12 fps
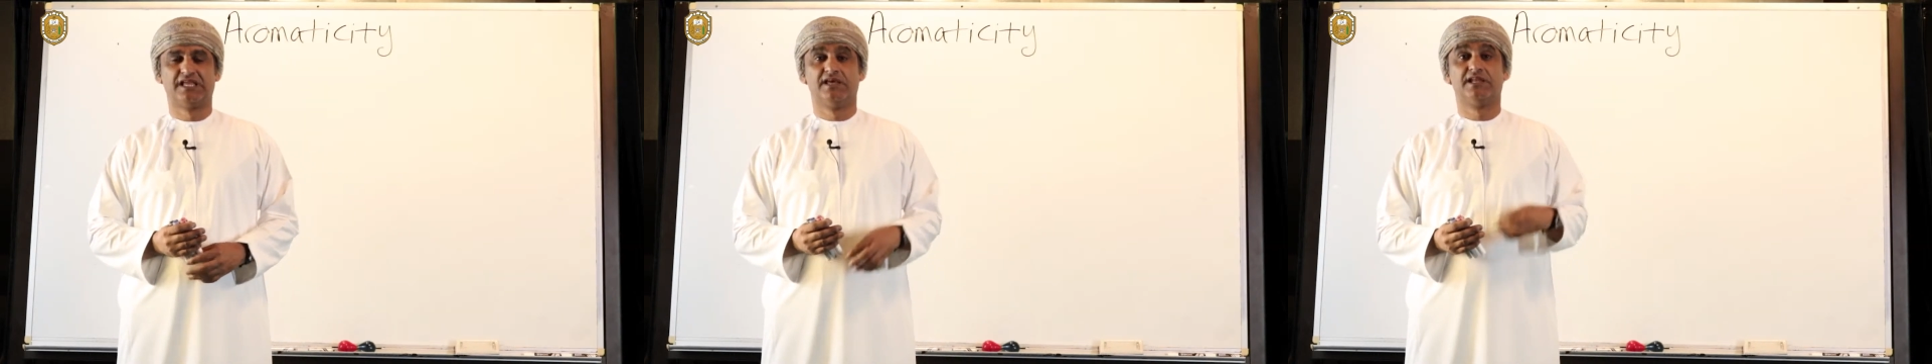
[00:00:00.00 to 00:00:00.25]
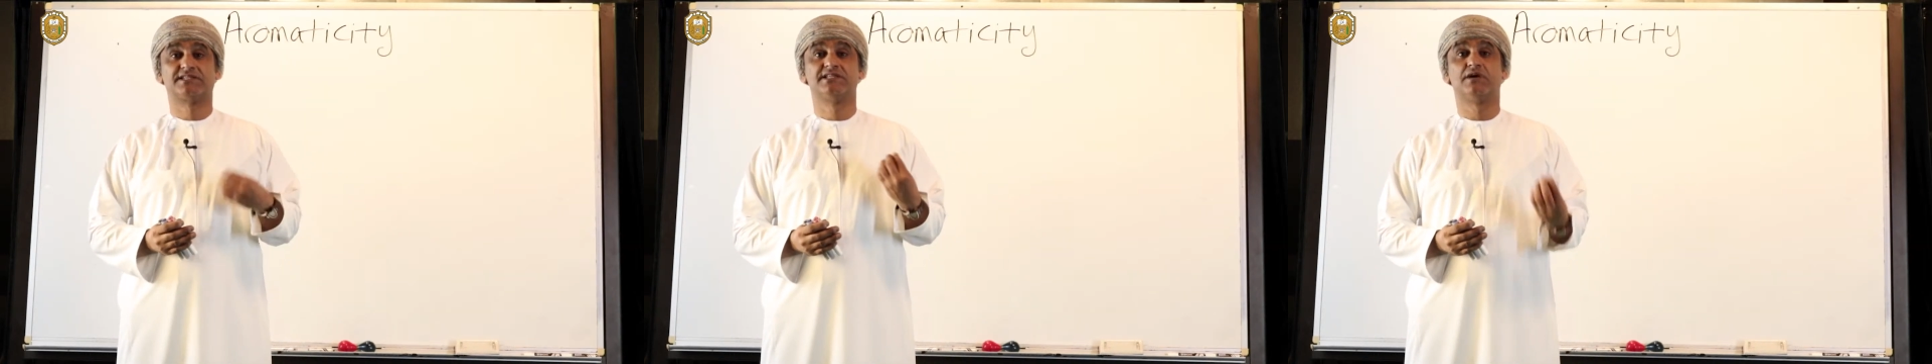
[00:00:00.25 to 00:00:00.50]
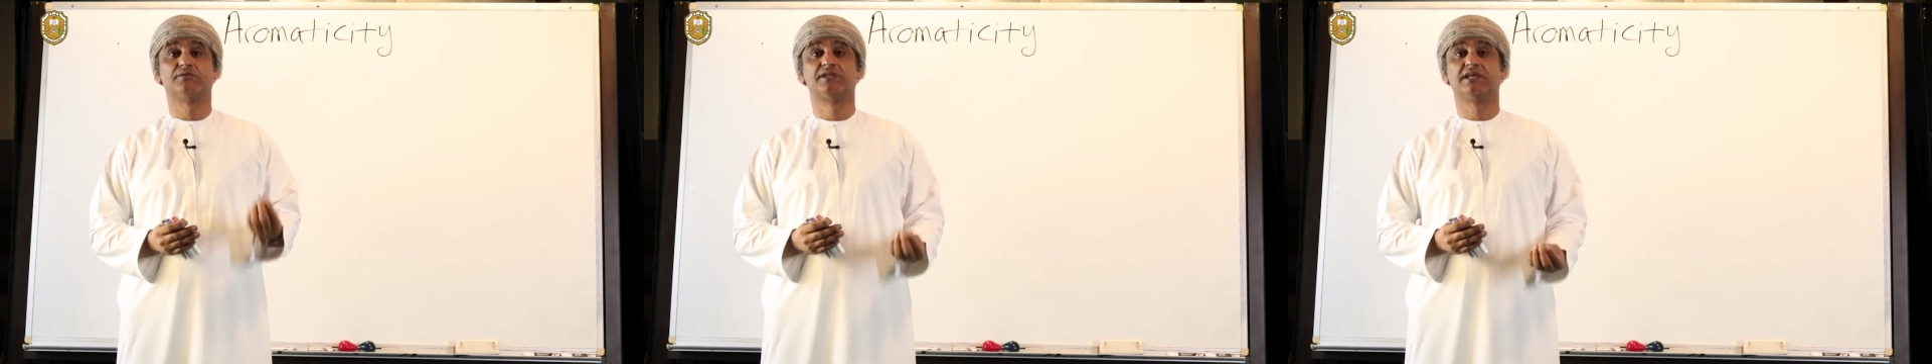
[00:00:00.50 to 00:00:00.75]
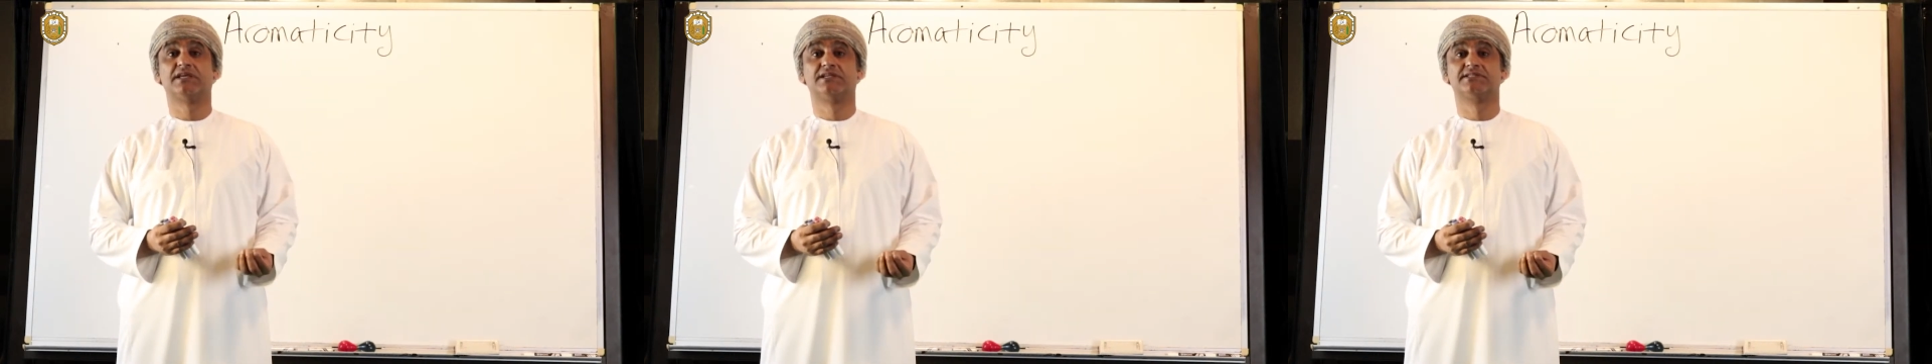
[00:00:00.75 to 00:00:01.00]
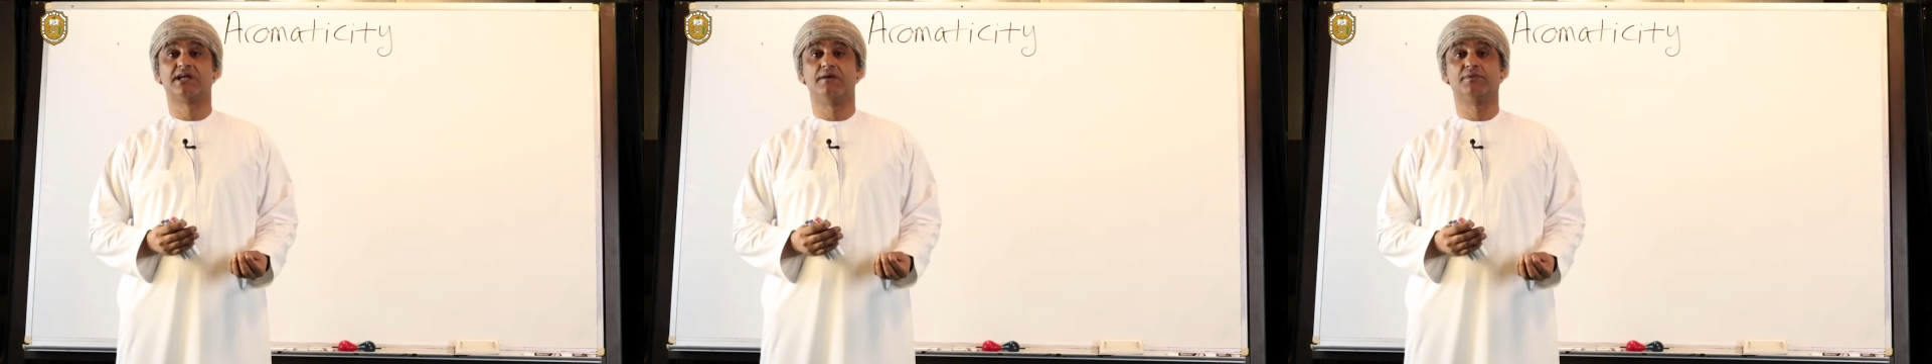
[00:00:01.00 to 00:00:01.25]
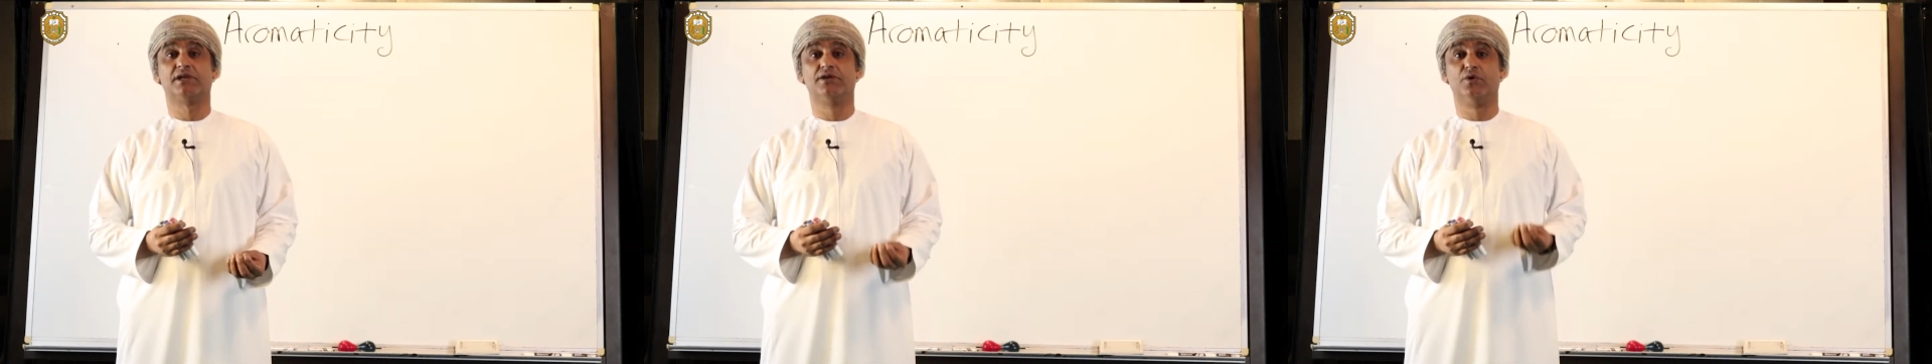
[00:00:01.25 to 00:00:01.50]
Let's now take
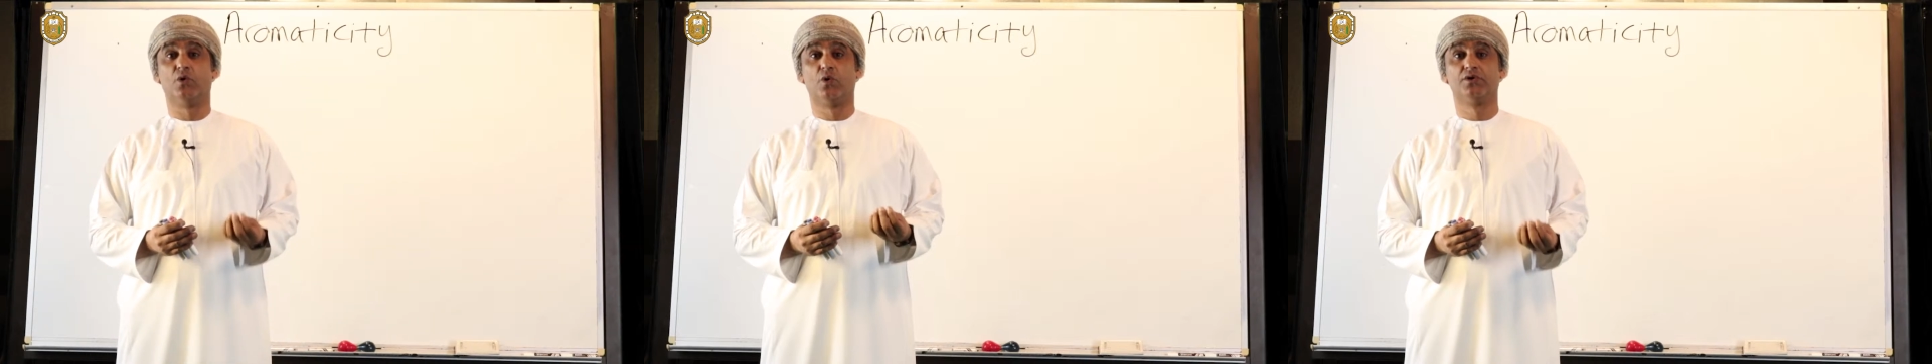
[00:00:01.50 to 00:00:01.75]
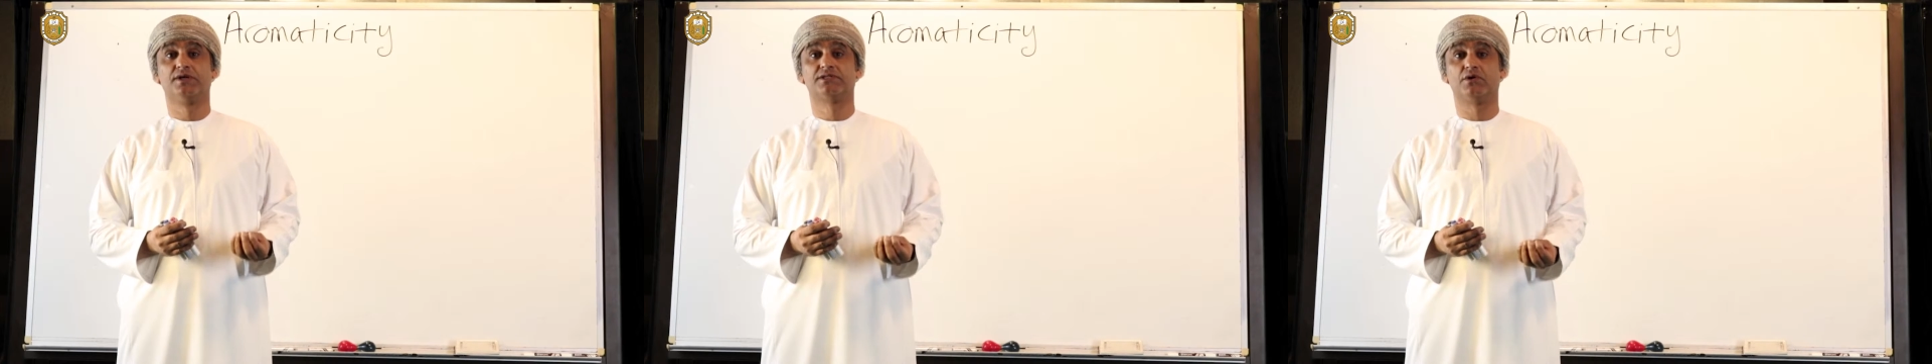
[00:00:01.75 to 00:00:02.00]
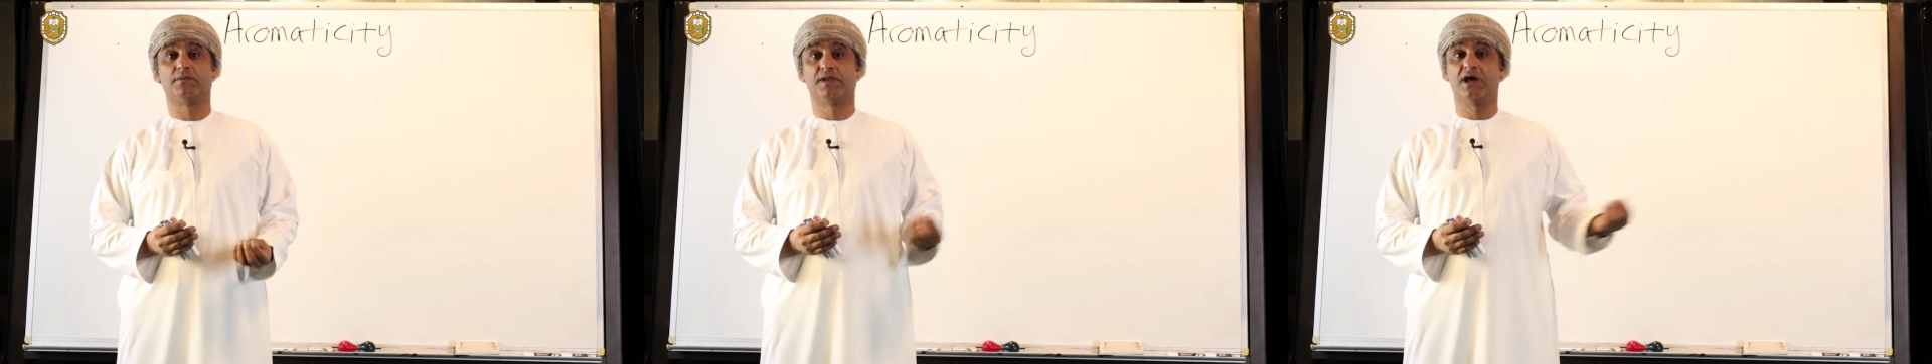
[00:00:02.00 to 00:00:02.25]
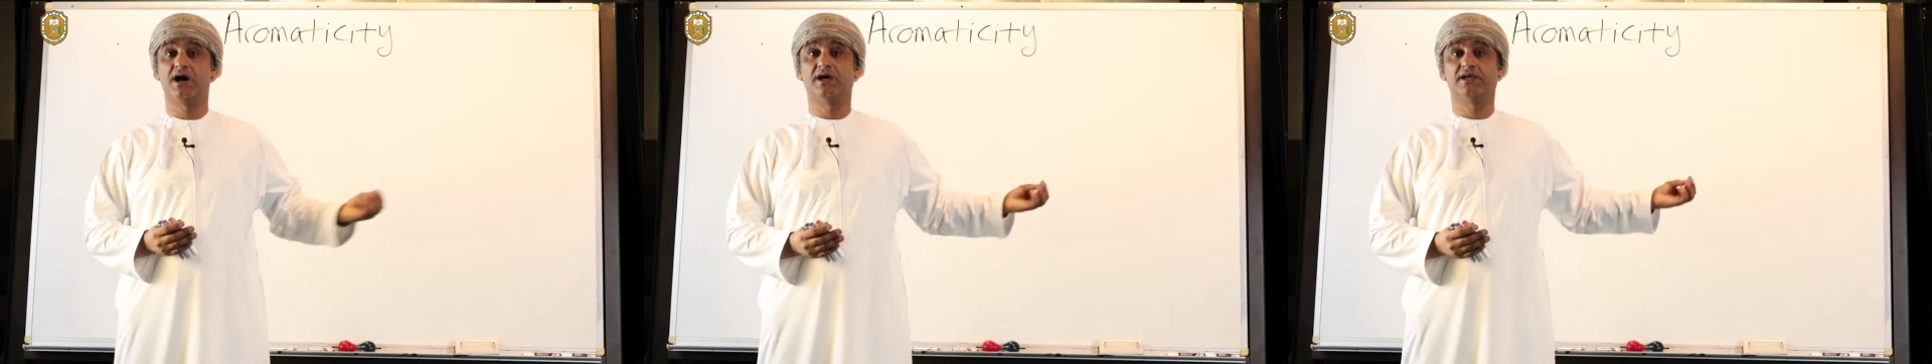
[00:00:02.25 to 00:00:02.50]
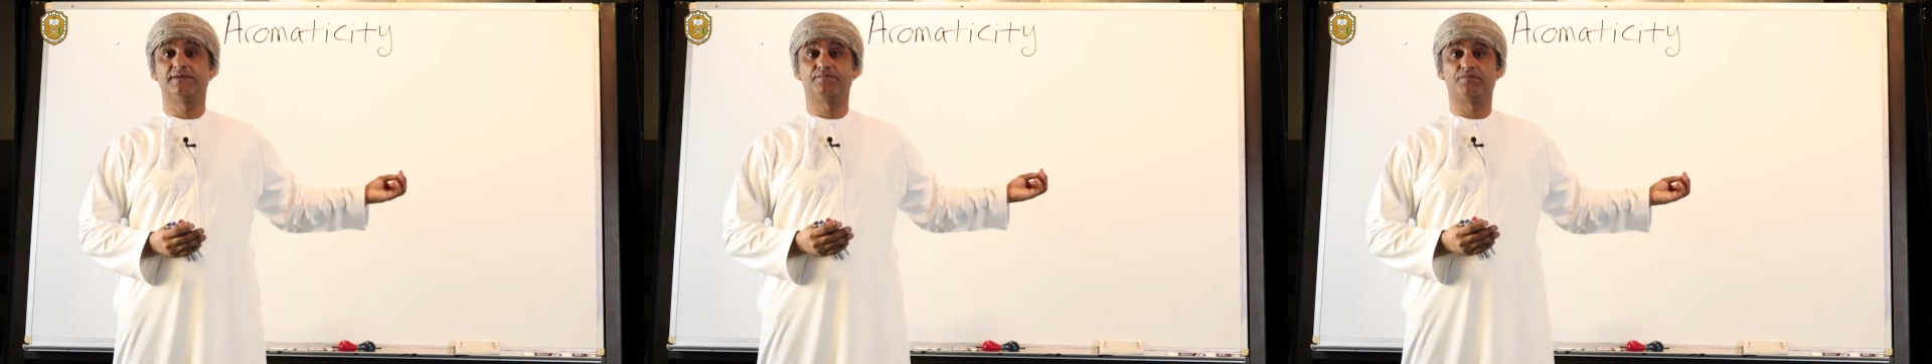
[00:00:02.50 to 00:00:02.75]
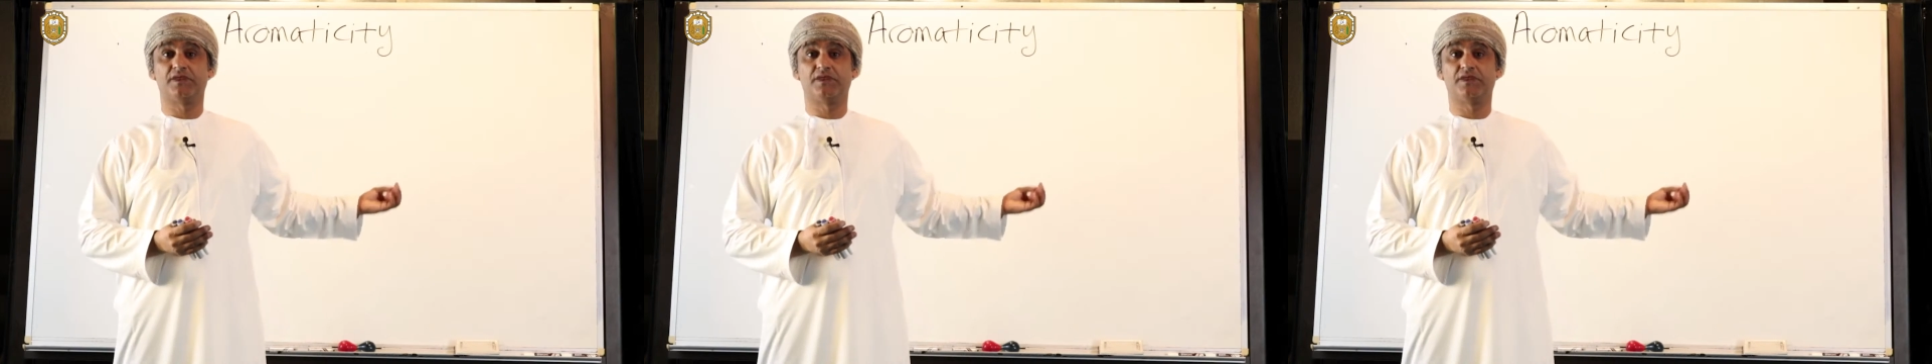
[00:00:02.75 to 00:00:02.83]
example in order to apply